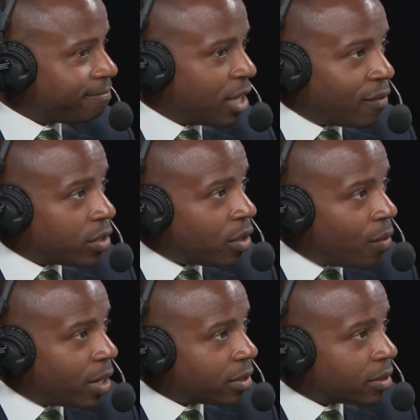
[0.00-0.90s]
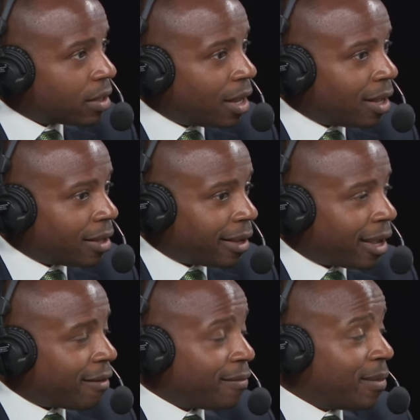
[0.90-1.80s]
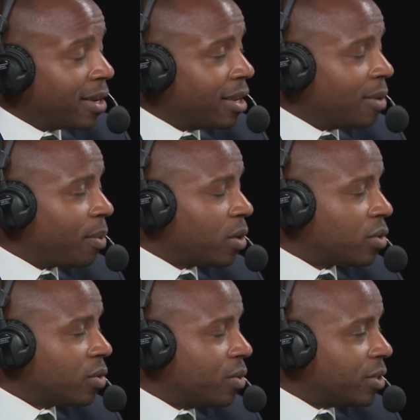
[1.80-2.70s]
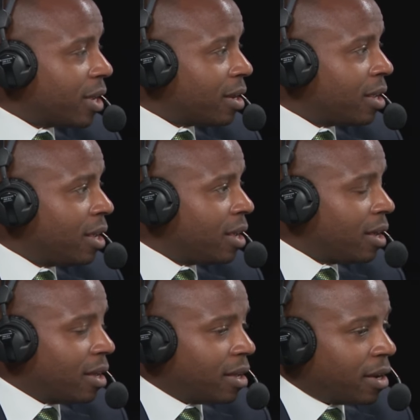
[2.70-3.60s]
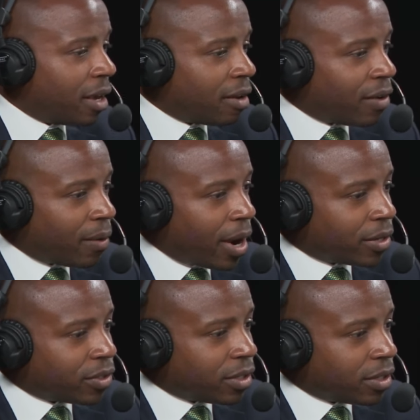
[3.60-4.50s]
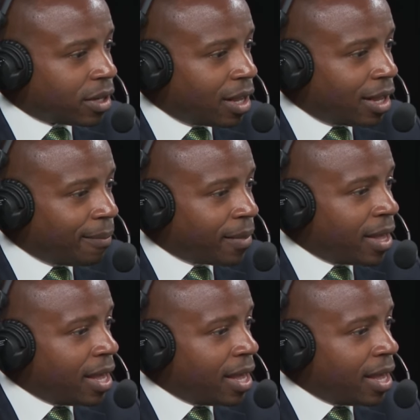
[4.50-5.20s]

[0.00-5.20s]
Every single one. Uh, like I haven't met any person who has had a, a, a negative interaction, um,